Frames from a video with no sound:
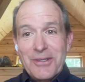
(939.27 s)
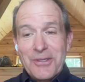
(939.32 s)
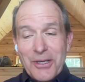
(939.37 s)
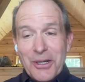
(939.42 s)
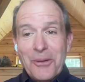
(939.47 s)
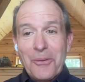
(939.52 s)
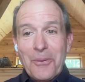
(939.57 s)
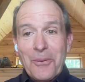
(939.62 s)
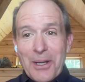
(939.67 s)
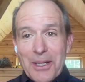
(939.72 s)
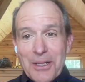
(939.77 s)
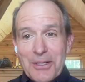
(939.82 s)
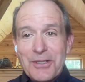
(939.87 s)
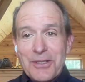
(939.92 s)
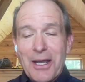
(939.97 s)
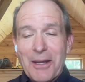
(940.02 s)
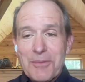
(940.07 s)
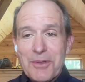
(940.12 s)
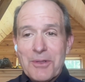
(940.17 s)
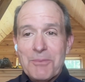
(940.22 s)
It's a
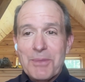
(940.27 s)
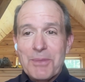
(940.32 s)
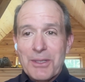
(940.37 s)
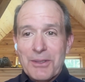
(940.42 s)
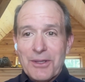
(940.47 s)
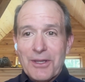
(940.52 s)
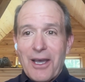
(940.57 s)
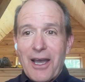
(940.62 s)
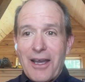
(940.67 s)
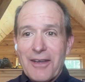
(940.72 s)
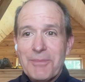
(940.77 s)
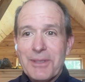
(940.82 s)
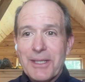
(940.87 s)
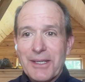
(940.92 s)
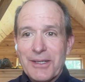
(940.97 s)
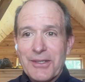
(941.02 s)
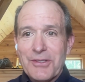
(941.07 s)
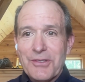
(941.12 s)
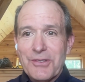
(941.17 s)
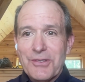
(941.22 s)
great time to be alive
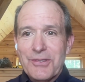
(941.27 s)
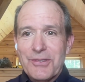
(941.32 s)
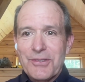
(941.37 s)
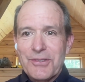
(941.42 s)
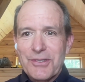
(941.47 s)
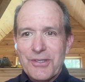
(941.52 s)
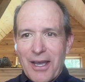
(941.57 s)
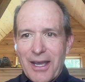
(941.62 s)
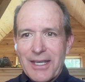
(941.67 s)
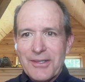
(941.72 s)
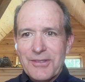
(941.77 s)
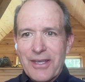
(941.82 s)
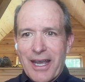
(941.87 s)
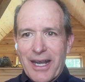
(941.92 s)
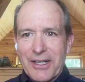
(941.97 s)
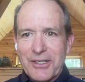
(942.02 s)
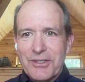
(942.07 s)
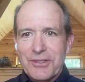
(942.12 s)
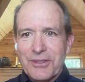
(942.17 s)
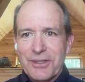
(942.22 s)
because science
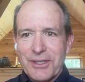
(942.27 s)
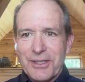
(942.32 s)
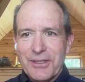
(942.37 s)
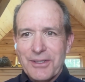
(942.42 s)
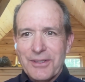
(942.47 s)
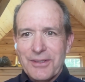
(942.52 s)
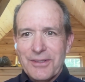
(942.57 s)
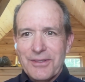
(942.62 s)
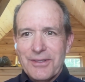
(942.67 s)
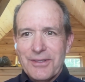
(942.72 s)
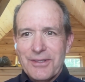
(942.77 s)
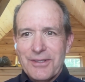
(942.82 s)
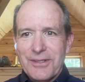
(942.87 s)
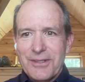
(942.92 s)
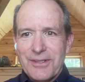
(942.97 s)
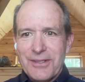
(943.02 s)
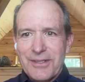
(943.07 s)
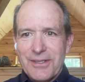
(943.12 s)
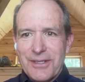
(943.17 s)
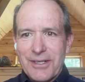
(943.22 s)
actually
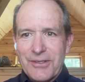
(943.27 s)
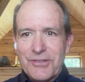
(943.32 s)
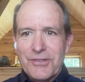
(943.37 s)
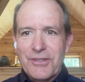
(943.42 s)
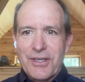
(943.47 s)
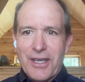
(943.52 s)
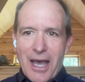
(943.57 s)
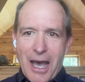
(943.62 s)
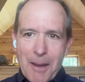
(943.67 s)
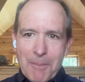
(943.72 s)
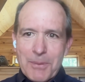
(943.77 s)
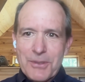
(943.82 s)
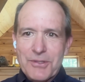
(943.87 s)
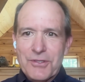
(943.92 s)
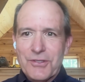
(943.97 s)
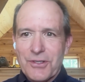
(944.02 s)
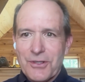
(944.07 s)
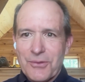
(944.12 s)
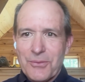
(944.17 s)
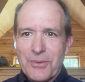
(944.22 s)
does the
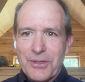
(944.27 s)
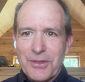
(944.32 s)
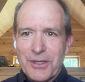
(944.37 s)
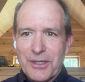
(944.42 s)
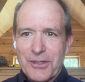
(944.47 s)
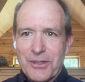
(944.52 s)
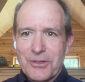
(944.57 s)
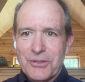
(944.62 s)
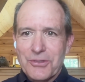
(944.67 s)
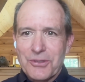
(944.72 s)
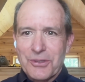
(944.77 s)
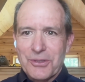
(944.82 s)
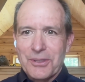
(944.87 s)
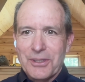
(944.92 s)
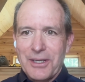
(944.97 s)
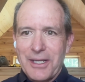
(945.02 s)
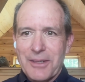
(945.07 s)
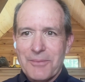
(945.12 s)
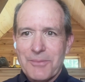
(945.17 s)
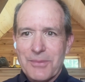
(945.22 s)
opposite of what the culture
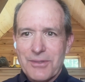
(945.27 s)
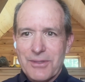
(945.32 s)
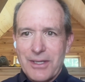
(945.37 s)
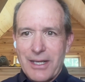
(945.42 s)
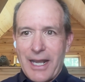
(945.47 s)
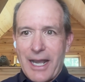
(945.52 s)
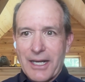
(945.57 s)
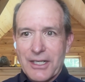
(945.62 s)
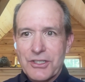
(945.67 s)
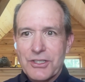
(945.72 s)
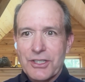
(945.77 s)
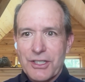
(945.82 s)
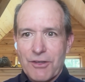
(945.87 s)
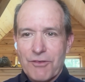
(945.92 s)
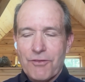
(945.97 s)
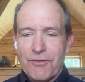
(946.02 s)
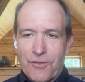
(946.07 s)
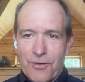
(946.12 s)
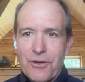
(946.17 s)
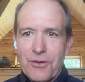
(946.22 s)
claims. It actually
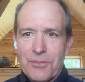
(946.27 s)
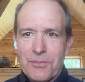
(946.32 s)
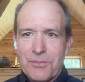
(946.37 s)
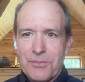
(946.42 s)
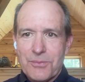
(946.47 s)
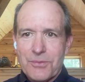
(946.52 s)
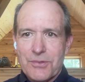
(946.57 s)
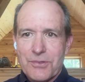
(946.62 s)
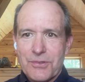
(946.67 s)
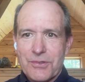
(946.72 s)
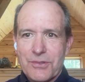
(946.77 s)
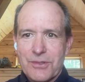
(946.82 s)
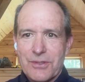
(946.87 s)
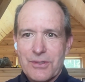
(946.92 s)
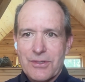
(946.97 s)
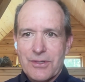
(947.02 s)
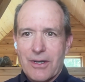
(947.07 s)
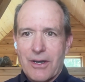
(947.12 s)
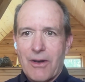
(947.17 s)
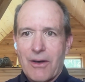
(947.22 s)
affirms
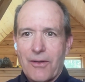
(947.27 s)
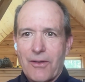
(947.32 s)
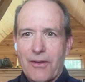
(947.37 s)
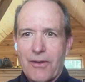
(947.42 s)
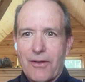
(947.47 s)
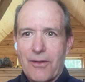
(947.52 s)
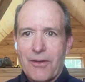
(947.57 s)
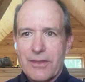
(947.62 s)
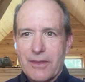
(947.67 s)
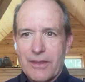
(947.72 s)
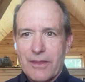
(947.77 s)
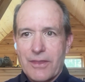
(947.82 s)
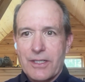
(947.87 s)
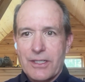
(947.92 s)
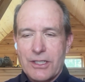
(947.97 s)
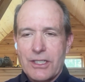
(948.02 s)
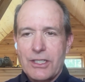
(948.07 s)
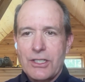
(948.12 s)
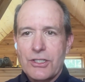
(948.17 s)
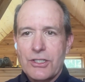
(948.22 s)
all the the
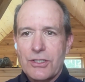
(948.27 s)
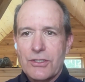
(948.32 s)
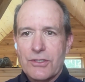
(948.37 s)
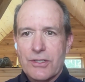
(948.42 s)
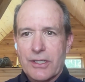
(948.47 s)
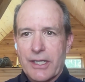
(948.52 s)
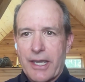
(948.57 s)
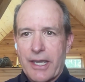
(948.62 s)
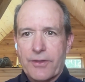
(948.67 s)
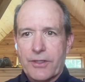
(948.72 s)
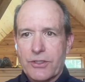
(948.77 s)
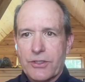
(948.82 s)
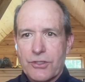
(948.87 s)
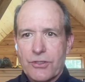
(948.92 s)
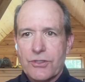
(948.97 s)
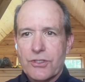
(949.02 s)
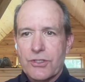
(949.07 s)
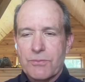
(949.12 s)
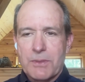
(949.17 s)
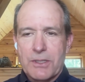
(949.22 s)
teachings the Catholic Church
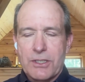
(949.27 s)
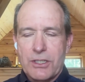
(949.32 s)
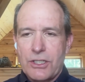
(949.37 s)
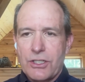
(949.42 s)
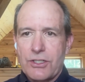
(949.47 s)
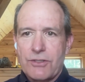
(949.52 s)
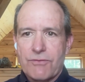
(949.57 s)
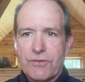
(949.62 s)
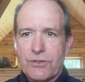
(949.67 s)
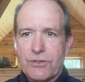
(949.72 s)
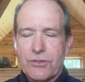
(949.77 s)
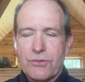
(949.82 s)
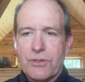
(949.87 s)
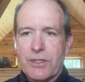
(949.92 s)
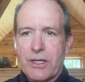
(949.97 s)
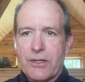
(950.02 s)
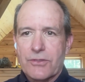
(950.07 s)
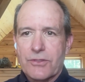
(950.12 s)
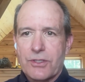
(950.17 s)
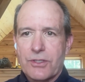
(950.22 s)
is teaching for two
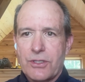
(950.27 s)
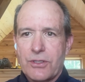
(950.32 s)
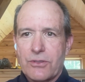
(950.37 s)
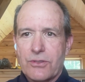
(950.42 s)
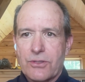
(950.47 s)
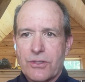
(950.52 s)
thousand years.